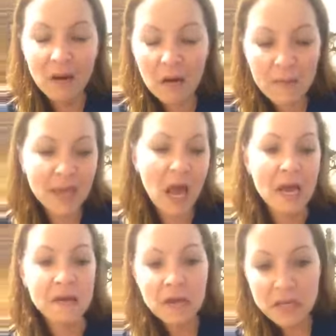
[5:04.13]
Oh my
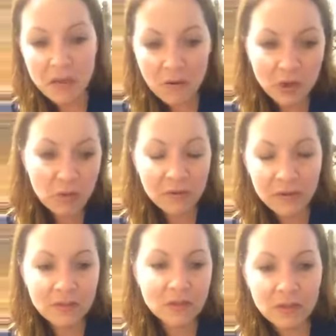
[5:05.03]
God.
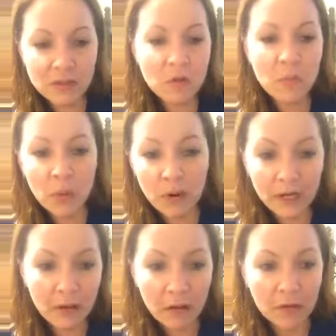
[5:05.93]
You're so
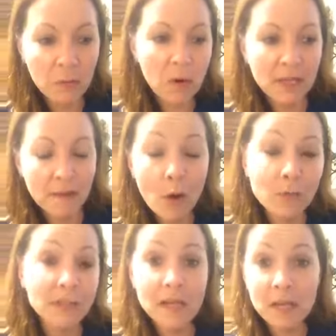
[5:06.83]
boring. Oh, you won't eat. Oh,
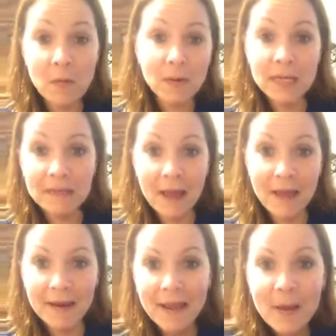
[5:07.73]
Cindy won't eat
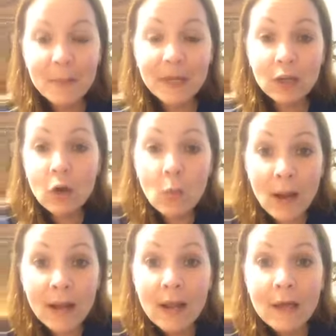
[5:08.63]
that. But you know
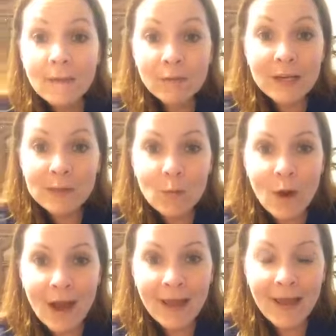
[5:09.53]
what? The reason
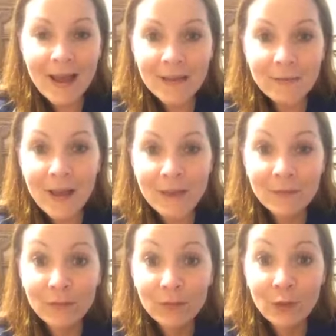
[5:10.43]
why I
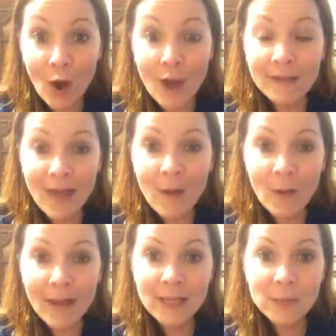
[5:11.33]
have gotten that
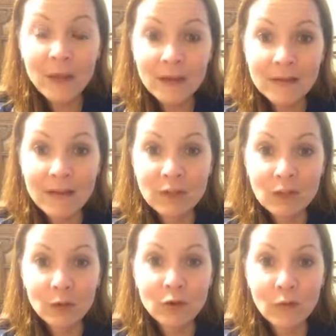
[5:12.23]
way is because I've
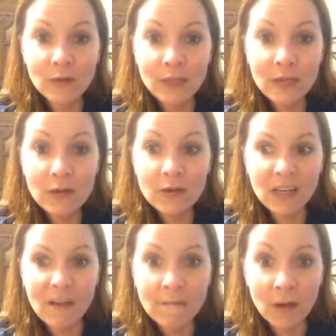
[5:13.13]
just learned over the years
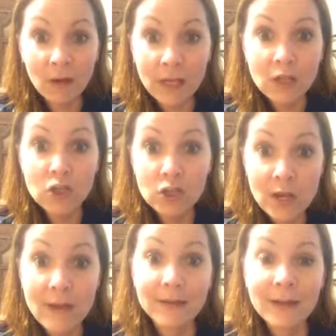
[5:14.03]
and I feel like
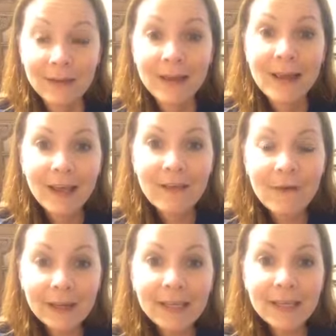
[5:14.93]
shit. If
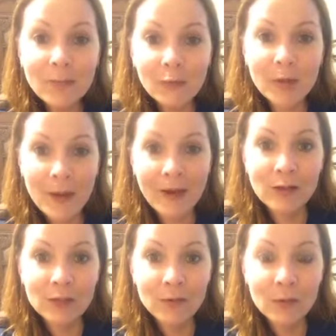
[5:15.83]
I eat
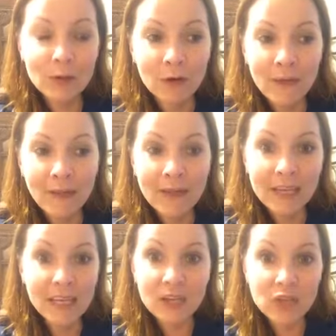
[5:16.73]
prepackaged foods or if I like
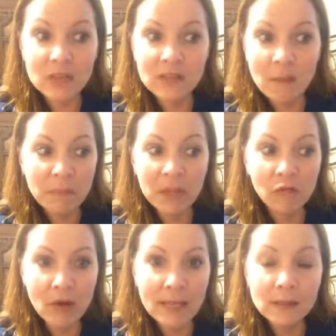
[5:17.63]
eat just
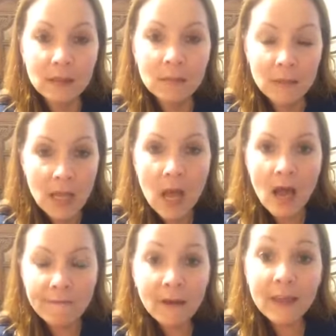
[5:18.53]
something random,
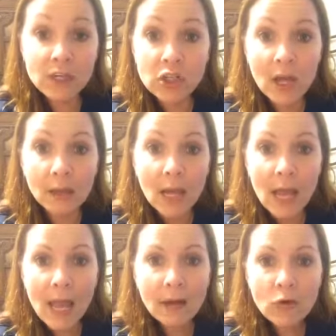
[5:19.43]
I feel like shit.
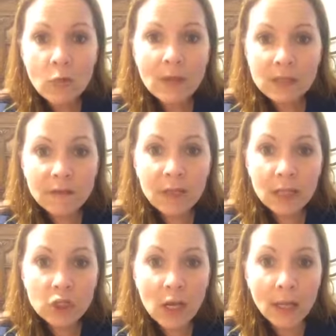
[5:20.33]
And who wants to feel
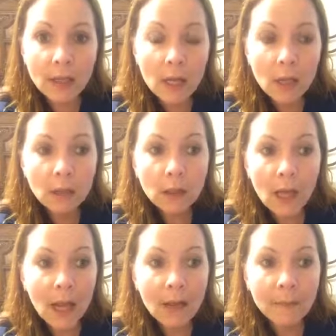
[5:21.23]
like shit?
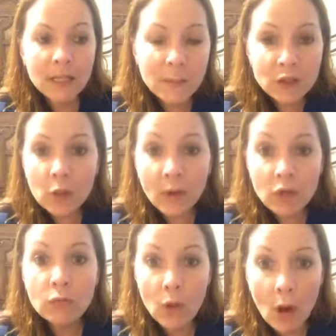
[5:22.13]
Especially when
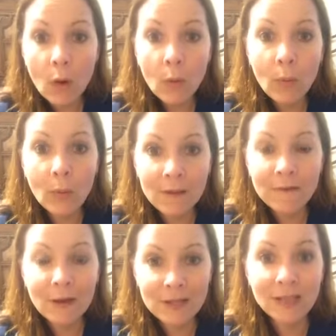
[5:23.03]
you know what it
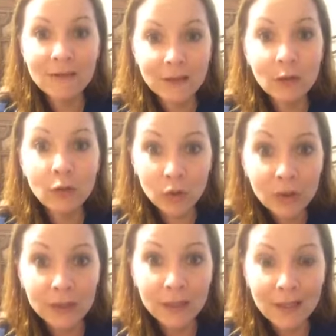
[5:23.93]
feels like to feel
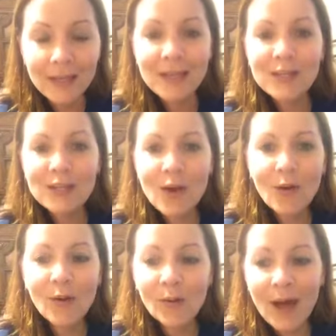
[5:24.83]
good.
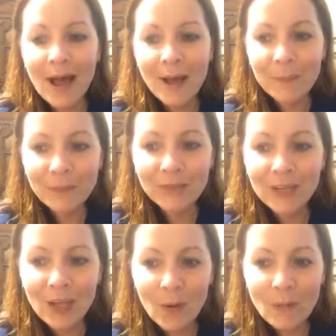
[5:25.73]
So, I'm
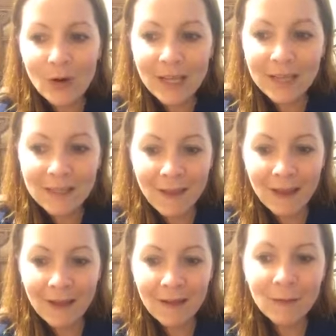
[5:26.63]
running into
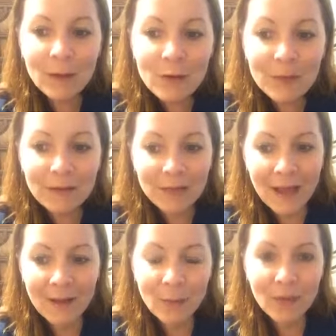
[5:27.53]
that, a little bit of
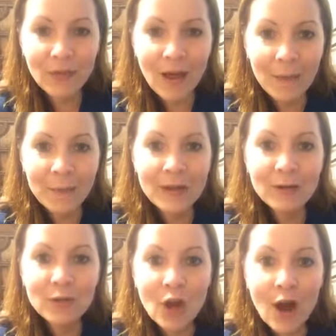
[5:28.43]
that with my
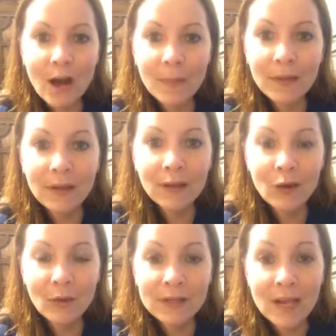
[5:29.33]
new job,
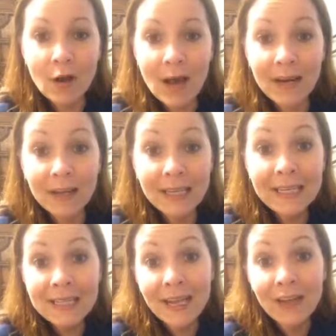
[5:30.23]
because they all kind of
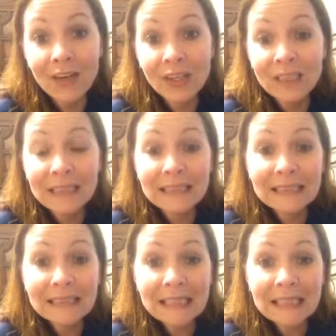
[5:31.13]
eat together.
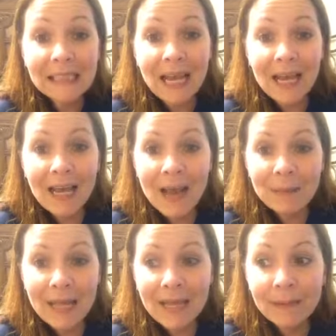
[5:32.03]
And I'm
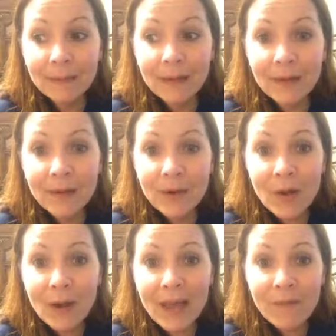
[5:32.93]
like, oh
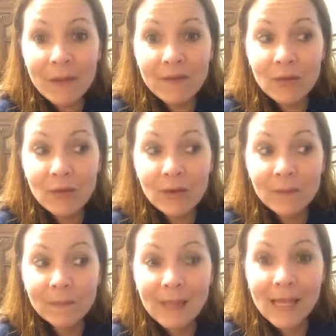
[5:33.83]
no, I have my food.
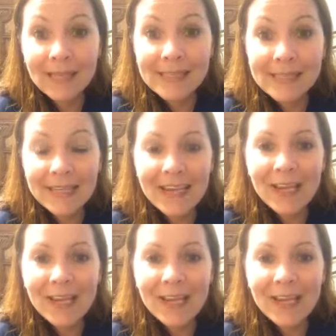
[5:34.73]
Thanks.